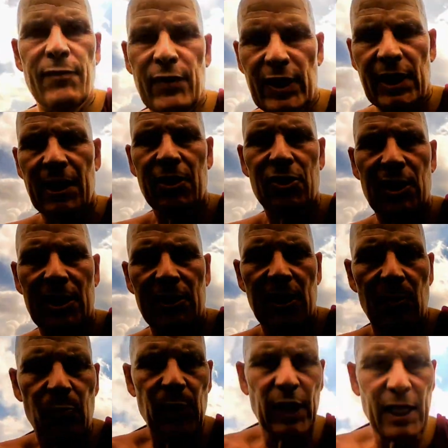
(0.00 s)
living
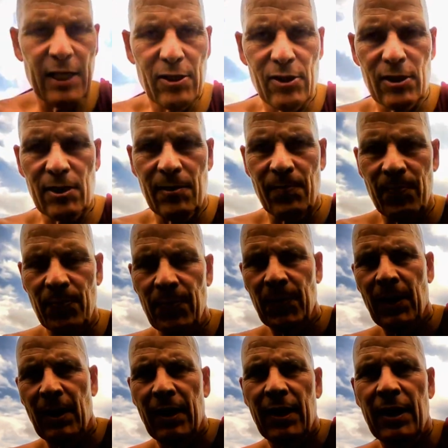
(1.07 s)
sentient beings.
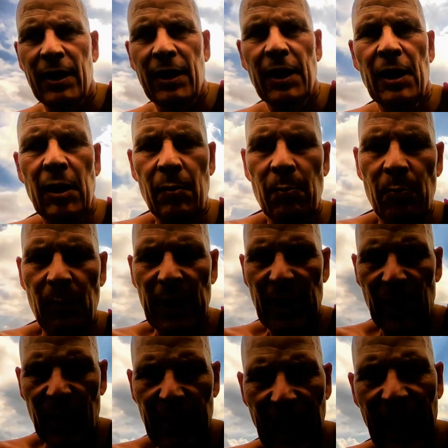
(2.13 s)

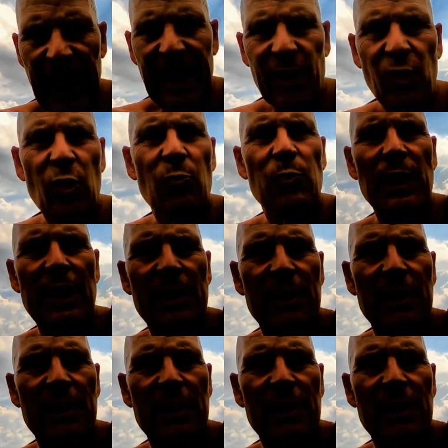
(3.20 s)
May I and all